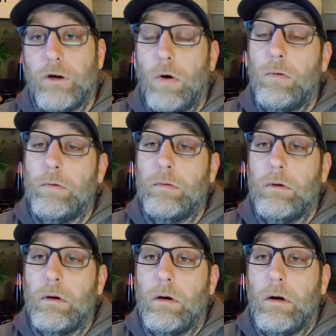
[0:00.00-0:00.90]
So
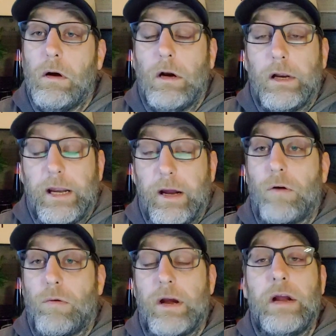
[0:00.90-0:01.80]

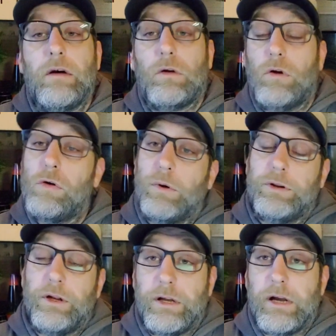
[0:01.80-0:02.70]
he agreed, along
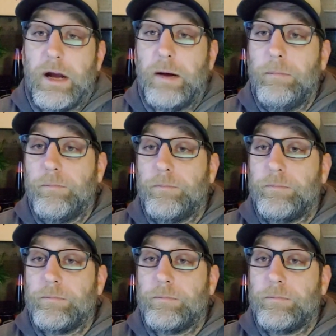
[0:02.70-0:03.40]
with the D A,